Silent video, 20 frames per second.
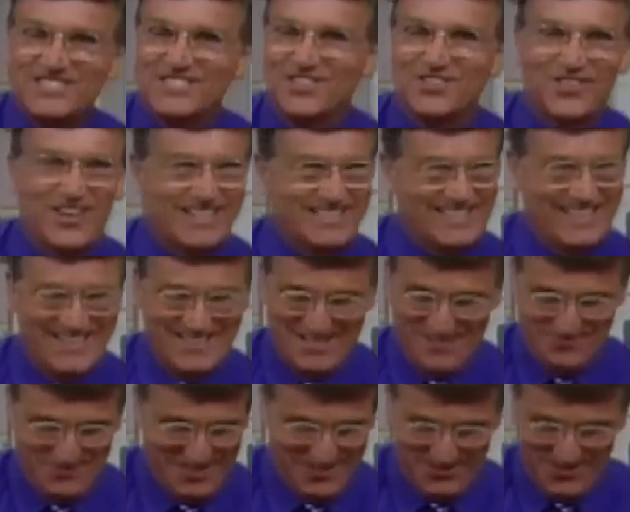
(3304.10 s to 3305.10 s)
is a great
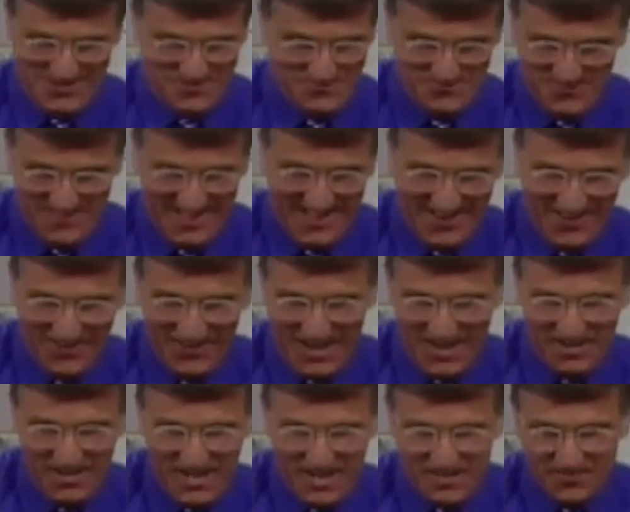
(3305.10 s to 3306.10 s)
idea, by the way. All
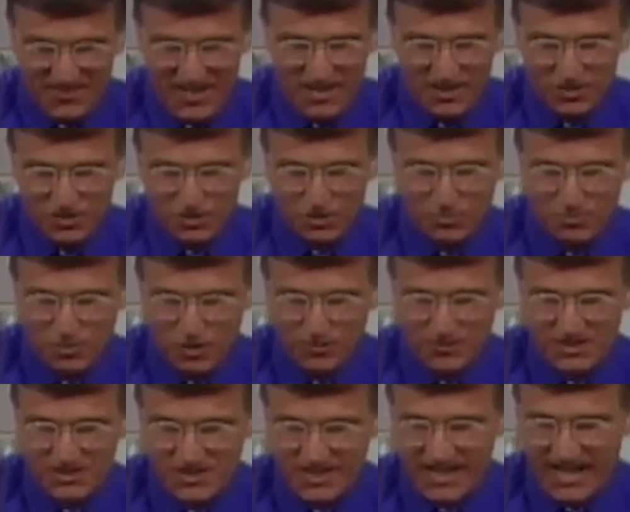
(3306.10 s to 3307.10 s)
right, then you
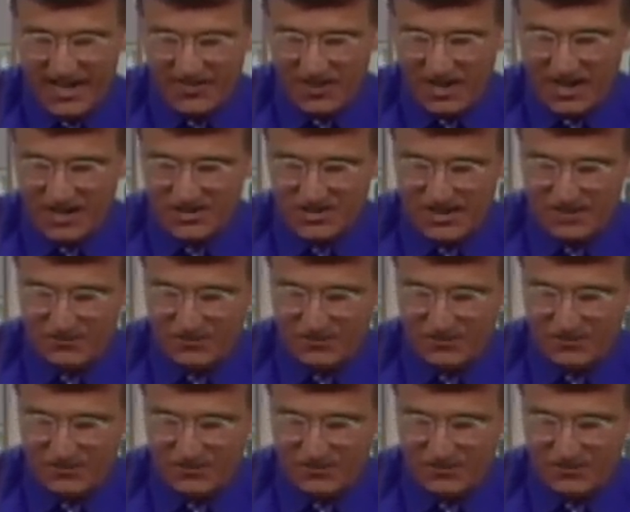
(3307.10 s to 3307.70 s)
move it together as